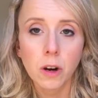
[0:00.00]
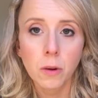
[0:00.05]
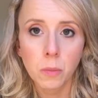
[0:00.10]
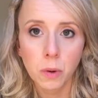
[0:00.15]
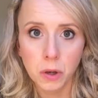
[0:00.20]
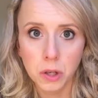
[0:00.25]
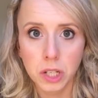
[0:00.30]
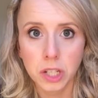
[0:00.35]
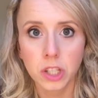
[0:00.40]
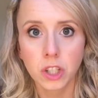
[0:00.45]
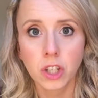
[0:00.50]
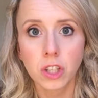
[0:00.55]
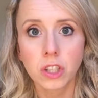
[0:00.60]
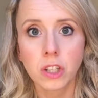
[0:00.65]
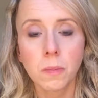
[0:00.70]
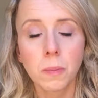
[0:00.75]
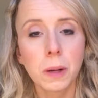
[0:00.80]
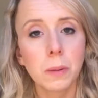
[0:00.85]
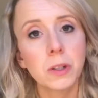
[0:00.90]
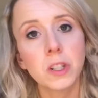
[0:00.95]
products just
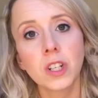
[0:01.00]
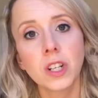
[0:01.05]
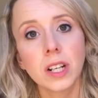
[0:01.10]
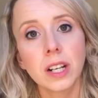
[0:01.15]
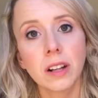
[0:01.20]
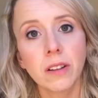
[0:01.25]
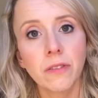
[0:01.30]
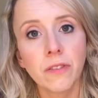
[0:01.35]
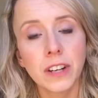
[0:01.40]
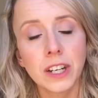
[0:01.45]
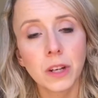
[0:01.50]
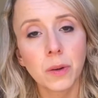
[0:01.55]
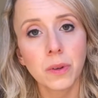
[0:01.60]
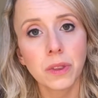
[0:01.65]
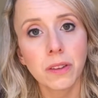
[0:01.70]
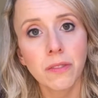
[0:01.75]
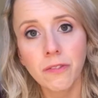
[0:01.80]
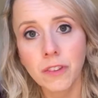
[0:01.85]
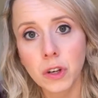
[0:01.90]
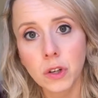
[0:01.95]
to be able to do a little video in
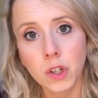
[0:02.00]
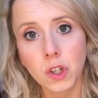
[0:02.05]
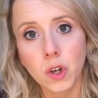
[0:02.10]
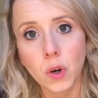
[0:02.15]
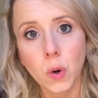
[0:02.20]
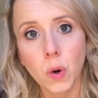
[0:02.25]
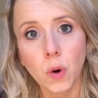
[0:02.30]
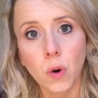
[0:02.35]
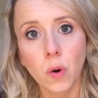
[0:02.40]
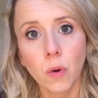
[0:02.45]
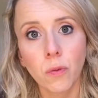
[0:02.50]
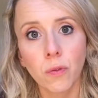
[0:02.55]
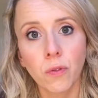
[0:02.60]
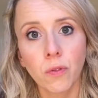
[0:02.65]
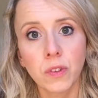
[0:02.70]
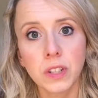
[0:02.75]
the future of